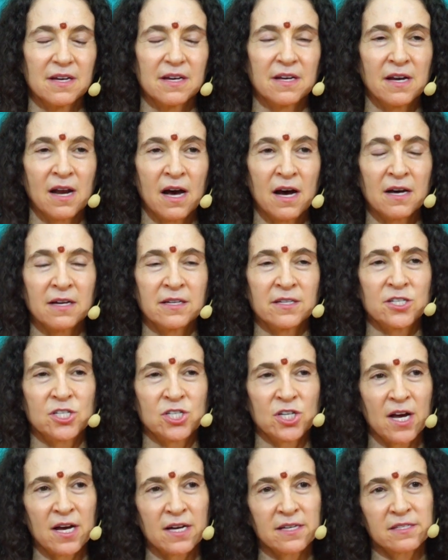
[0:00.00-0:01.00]
Not
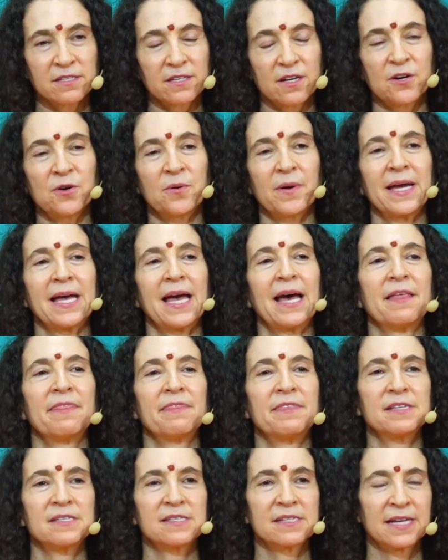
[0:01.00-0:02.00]
just, oh, I
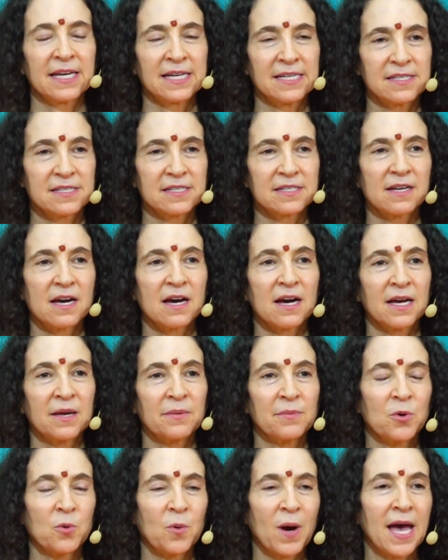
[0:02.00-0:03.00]
had this nice
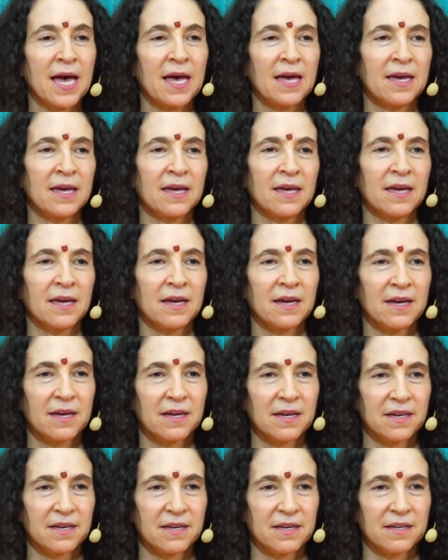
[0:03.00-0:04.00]
time away
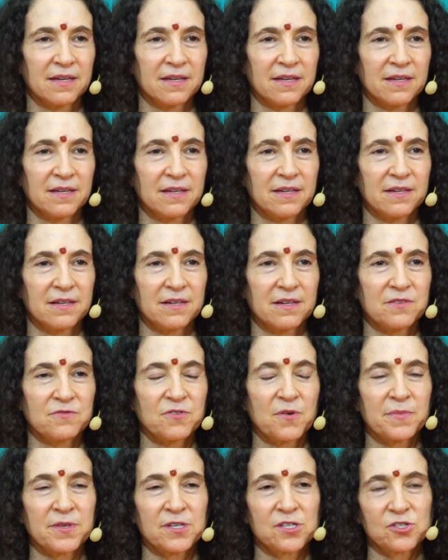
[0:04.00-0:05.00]

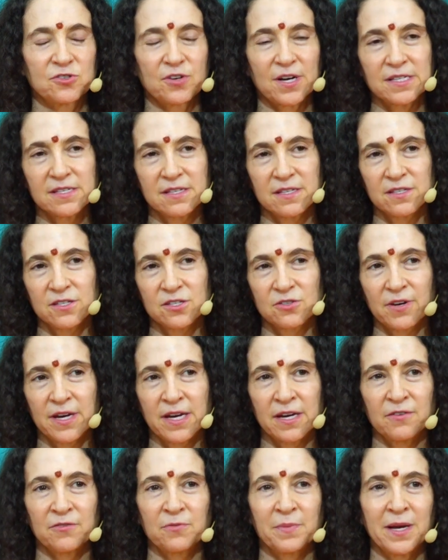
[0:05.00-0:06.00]
from the stress and
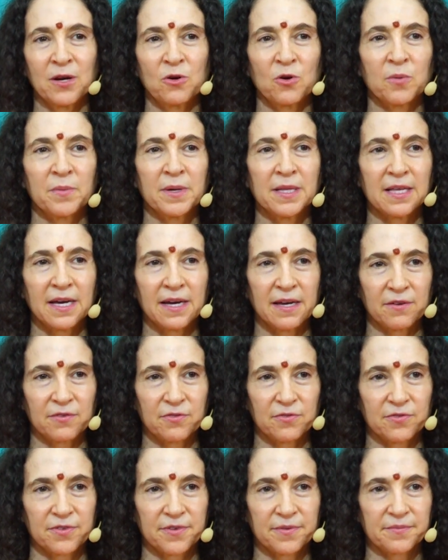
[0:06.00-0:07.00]
strain of my normal
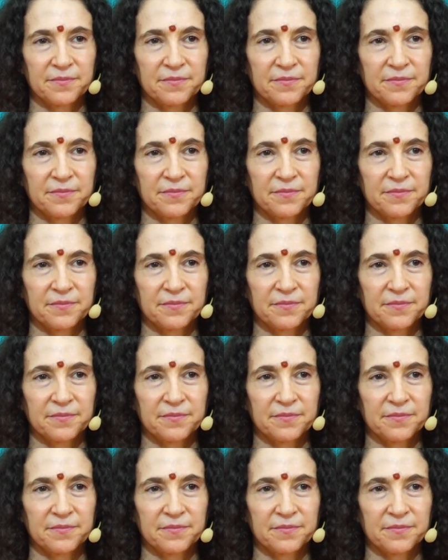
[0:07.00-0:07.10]
life.